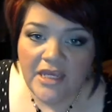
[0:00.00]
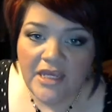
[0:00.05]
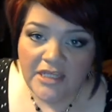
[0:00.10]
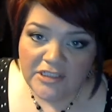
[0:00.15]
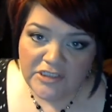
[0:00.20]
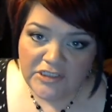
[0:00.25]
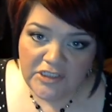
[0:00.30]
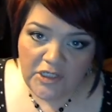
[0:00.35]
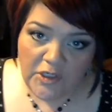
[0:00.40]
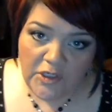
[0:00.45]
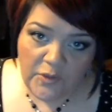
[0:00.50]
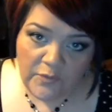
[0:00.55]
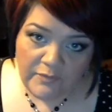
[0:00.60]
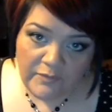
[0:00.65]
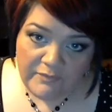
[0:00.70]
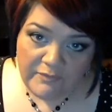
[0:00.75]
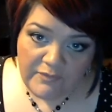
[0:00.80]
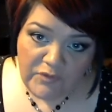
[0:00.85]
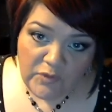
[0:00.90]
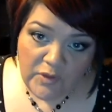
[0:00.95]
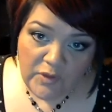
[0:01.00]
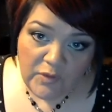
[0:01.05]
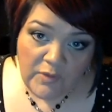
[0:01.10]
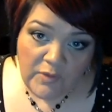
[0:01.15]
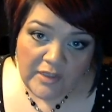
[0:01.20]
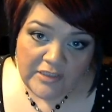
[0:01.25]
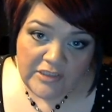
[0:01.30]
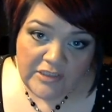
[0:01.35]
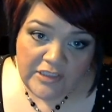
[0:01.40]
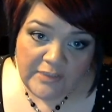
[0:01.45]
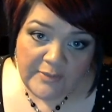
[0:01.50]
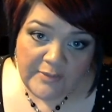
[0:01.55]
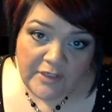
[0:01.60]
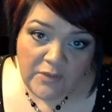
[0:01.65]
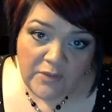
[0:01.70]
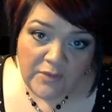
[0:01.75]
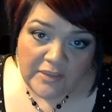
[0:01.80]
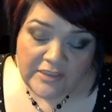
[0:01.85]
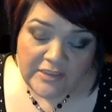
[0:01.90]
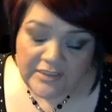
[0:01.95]
So, if you want to watch it, you better
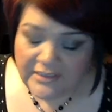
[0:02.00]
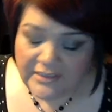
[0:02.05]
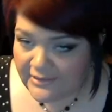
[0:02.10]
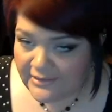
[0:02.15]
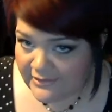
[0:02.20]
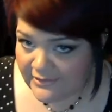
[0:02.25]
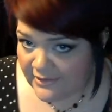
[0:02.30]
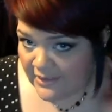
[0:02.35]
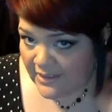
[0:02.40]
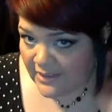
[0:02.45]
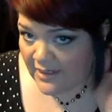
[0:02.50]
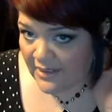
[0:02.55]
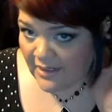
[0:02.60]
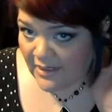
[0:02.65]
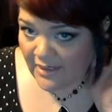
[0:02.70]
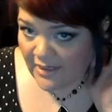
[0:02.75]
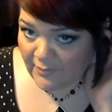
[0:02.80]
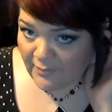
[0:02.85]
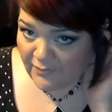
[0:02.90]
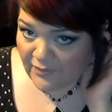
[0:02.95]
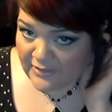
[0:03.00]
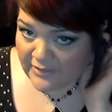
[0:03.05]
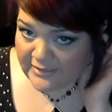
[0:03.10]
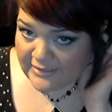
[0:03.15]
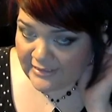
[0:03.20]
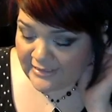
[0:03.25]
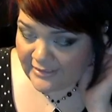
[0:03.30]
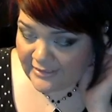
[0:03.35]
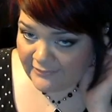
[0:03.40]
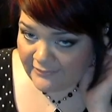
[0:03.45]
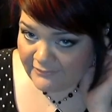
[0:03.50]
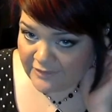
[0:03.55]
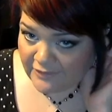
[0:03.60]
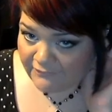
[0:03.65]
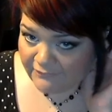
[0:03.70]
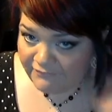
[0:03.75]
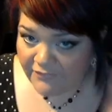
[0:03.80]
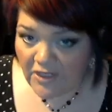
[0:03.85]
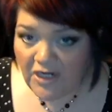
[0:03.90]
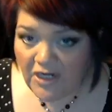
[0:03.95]
watch it then uh, before I take it down. So,
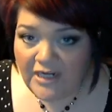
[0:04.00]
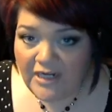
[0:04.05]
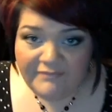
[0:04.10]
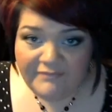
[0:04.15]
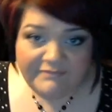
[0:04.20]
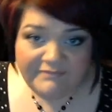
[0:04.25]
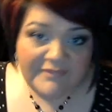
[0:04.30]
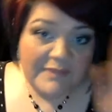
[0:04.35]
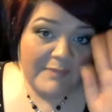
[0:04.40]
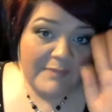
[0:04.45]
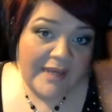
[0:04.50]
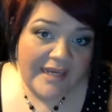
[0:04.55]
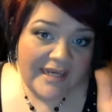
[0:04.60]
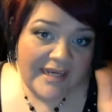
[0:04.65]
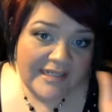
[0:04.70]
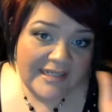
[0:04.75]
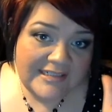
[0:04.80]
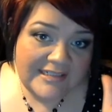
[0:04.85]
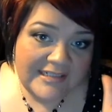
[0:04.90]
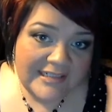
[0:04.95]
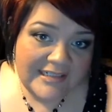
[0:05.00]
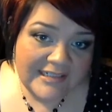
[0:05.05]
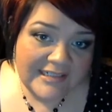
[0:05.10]
alright. Bye guys. See you next